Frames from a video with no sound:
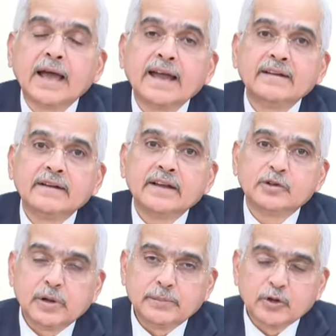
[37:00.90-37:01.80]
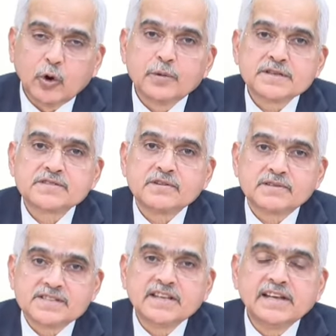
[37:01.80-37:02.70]
And it will be robust,
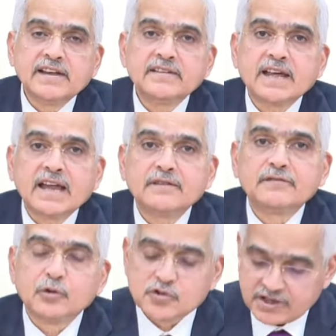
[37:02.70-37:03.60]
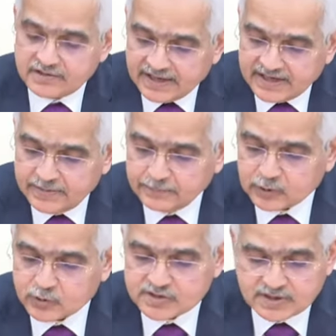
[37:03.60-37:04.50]
resilient, and future ready
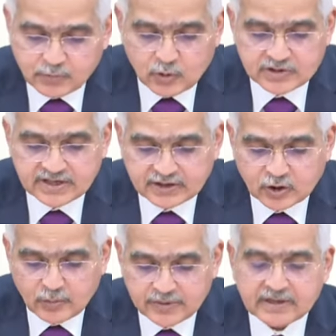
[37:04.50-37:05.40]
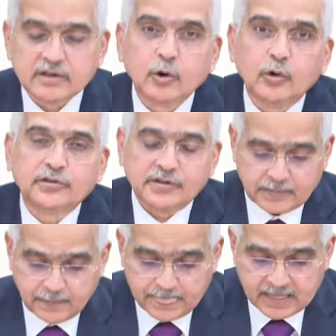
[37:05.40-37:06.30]
to support economic growth.
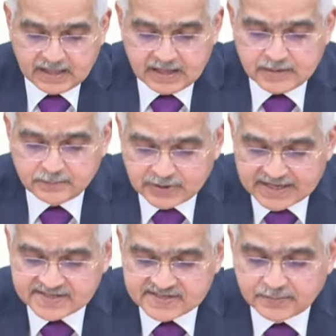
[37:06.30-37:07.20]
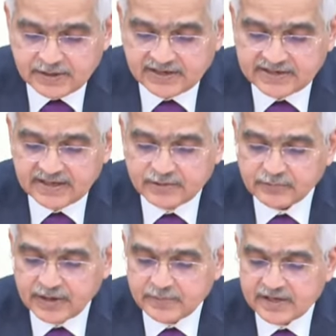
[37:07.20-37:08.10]
Price stability
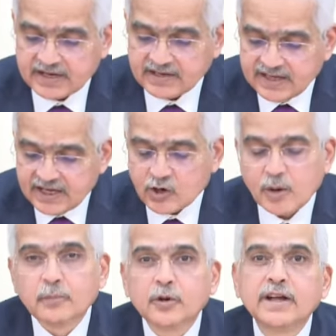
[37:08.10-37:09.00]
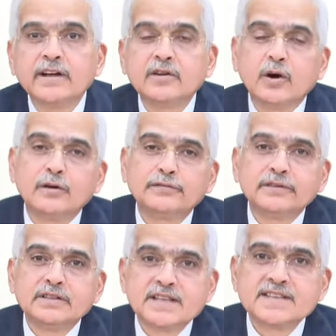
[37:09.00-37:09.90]
will be a key component
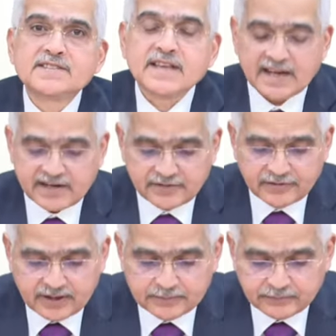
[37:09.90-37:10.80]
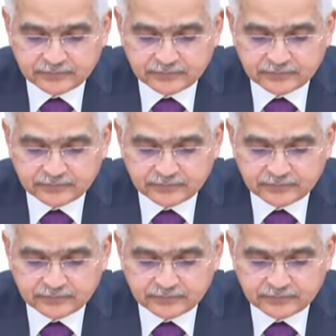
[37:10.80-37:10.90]
of this endeavor.